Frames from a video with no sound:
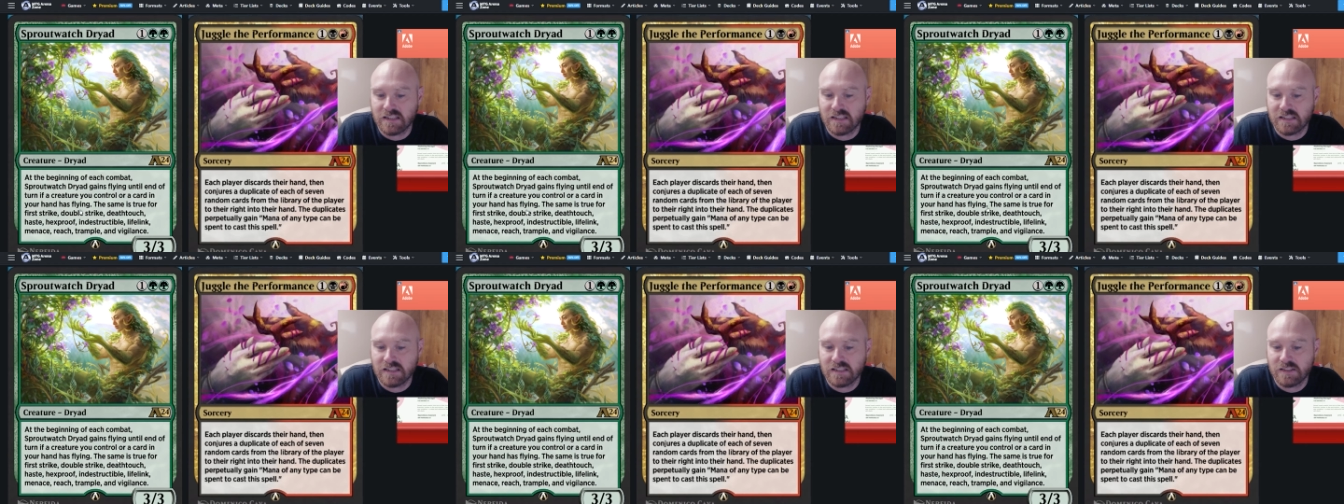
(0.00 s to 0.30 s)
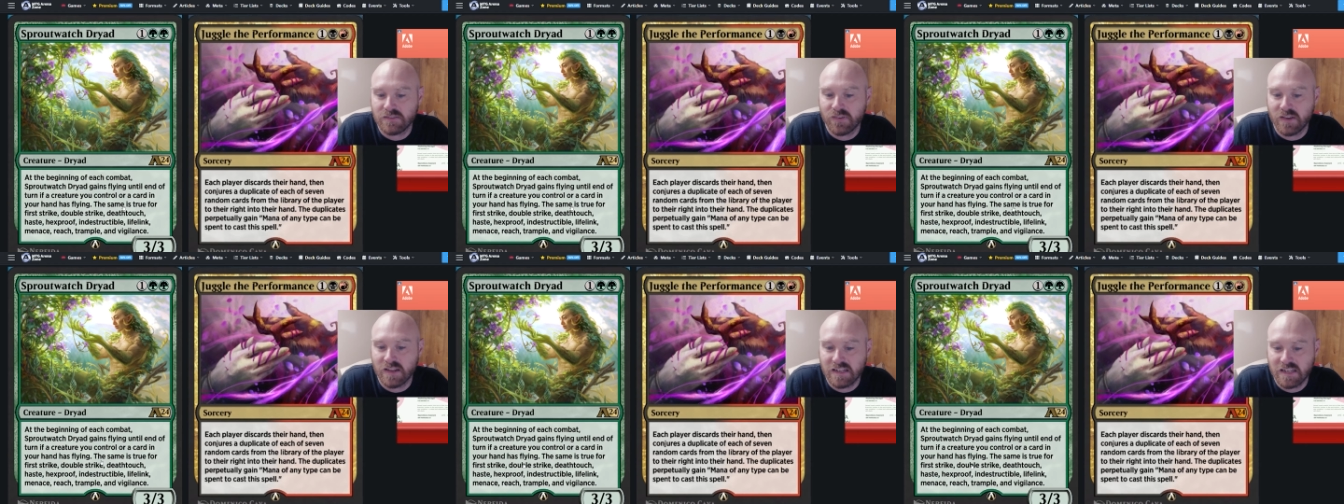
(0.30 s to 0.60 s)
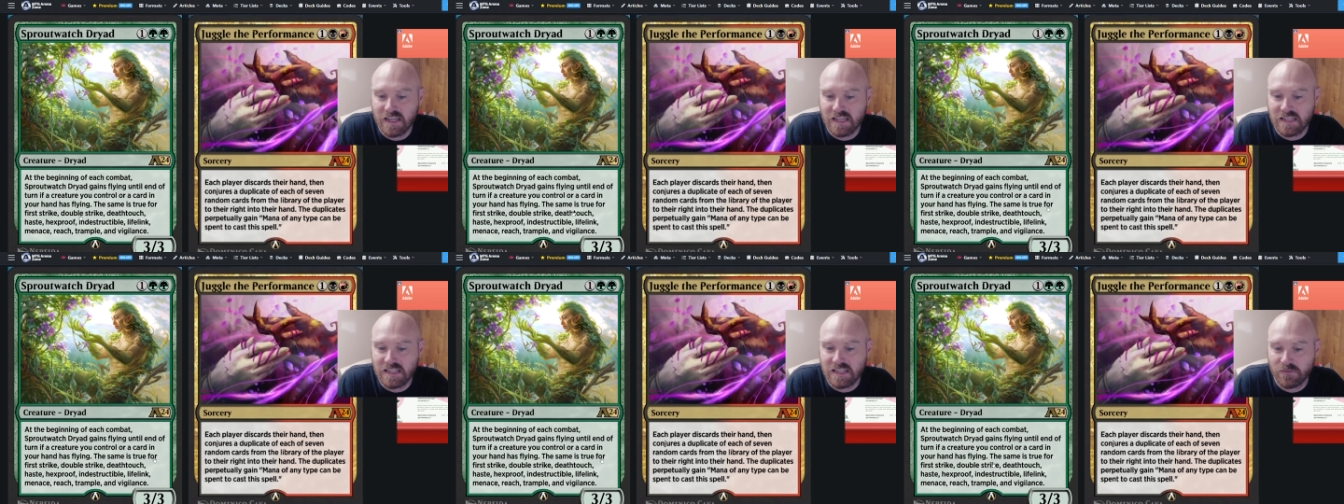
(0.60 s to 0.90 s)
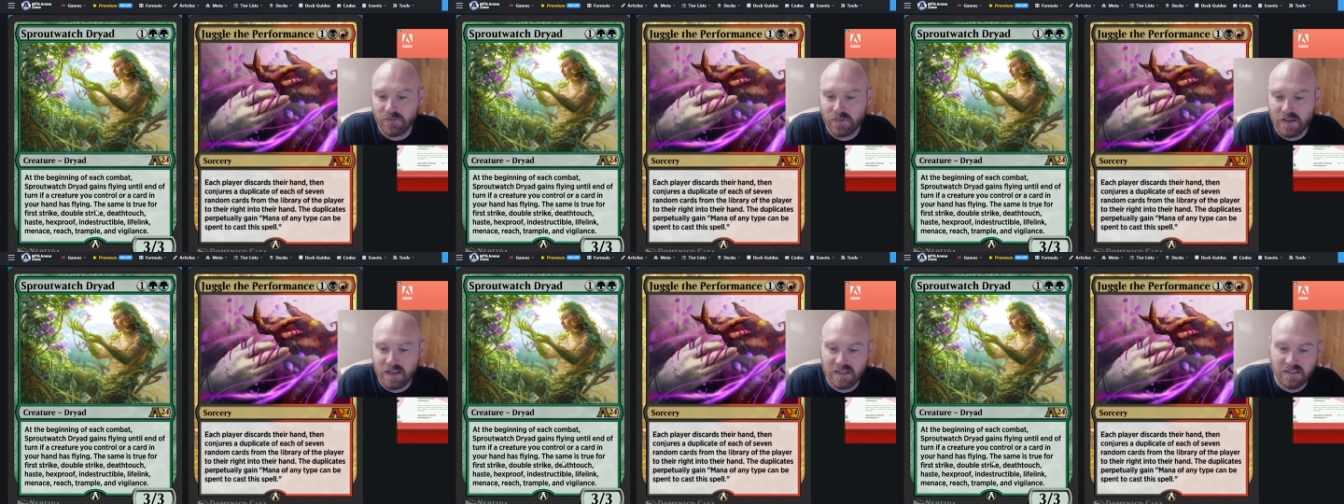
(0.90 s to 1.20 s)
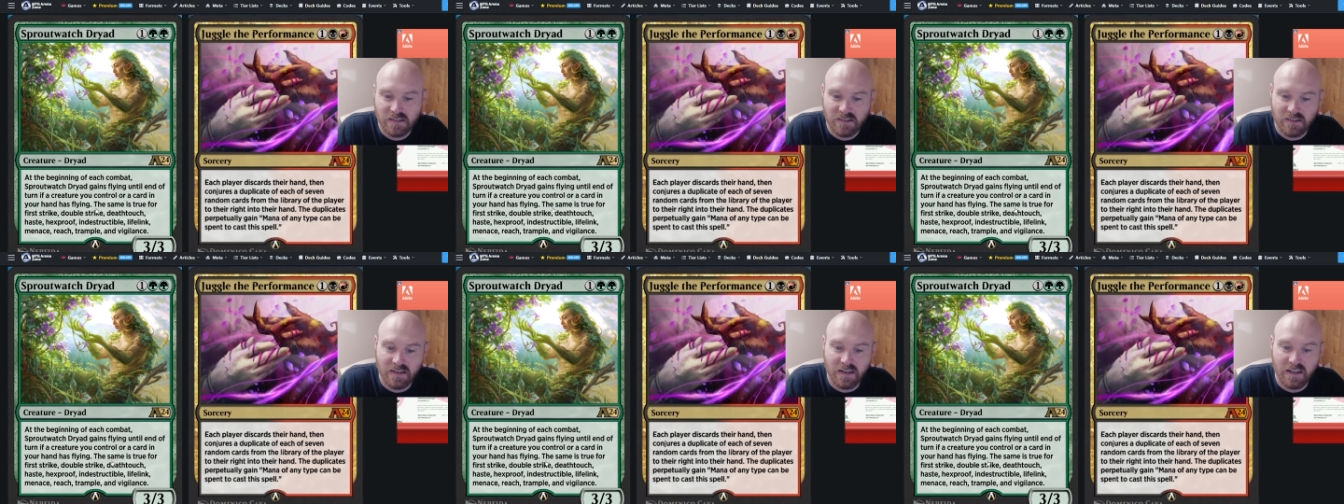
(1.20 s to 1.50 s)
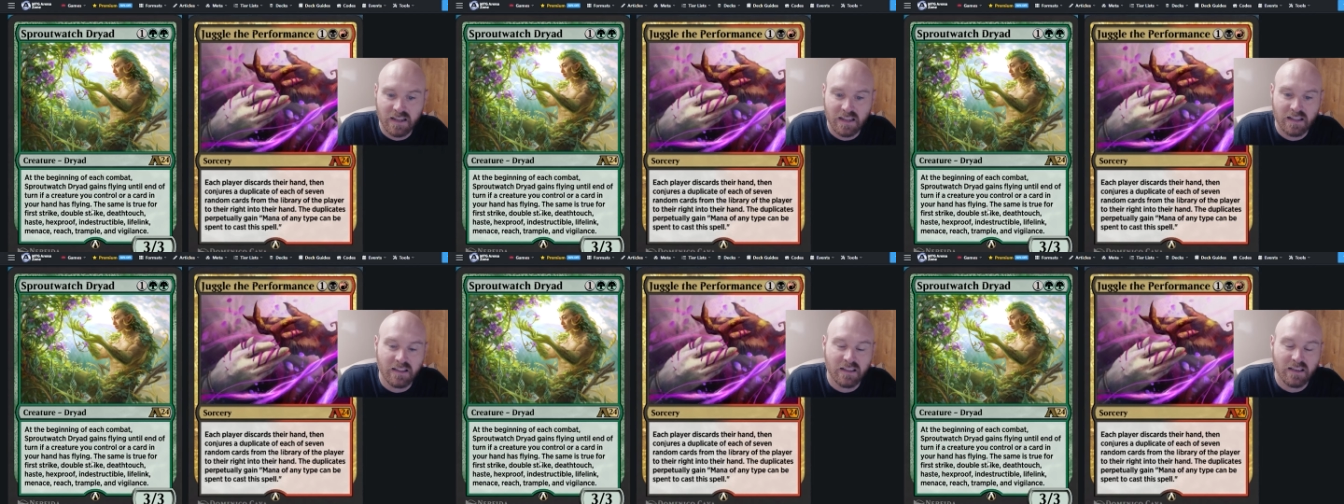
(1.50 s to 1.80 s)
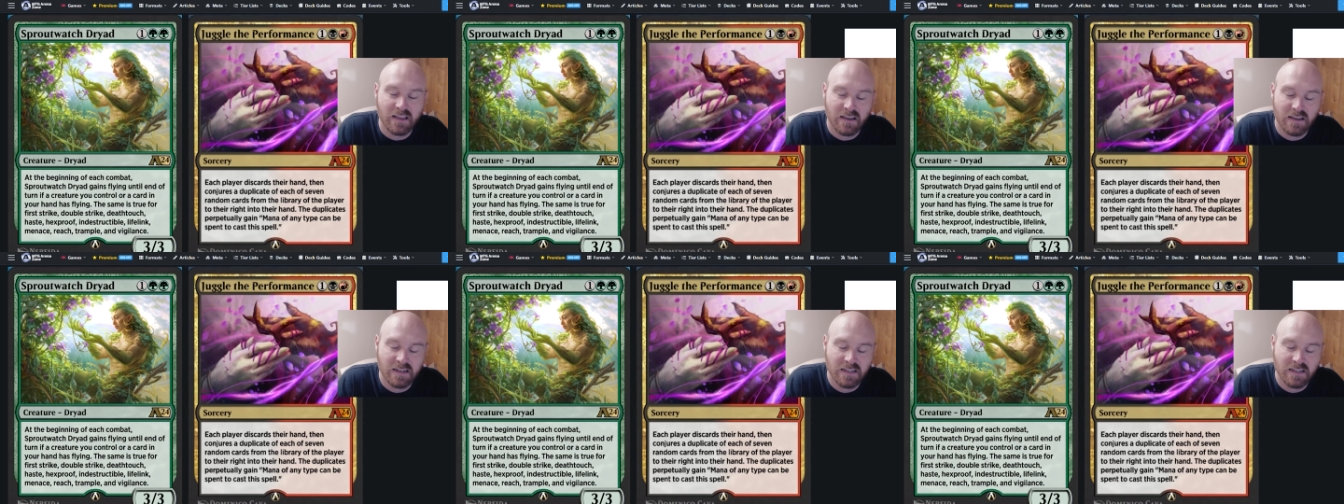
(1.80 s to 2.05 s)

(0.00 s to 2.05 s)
this is fantastic because you're going to get like